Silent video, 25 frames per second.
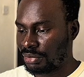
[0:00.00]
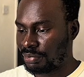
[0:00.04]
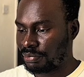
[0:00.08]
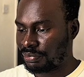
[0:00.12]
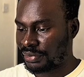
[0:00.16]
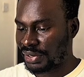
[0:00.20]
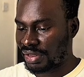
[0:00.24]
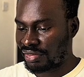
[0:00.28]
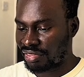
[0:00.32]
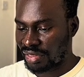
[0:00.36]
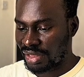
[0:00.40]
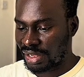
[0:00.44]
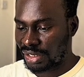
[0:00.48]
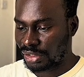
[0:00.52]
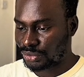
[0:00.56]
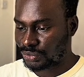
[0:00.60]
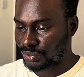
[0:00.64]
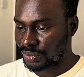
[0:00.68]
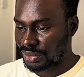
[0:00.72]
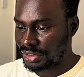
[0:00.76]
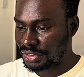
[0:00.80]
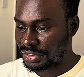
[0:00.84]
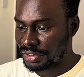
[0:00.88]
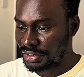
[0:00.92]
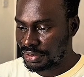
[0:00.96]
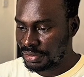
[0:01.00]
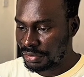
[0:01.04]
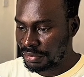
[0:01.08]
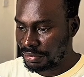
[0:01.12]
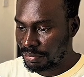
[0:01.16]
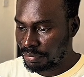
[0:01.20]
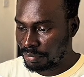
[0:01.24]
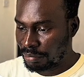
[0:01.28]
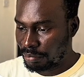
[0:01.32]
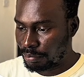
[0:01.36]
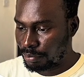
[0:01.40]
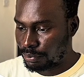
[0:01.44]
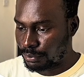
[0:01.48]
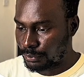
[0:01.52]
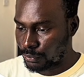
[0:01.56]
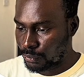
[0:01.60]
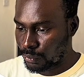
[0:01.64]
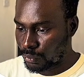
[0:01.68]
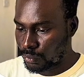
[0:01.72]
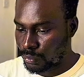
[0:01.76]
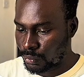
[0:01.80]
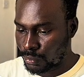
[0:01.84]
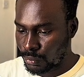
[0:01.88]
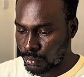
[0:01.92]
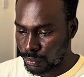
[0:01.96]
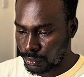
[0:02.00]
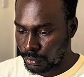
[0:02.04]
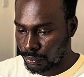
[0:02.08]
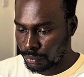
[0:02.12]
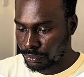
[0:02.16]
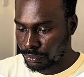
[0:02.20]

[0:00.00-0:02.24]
Price actually broke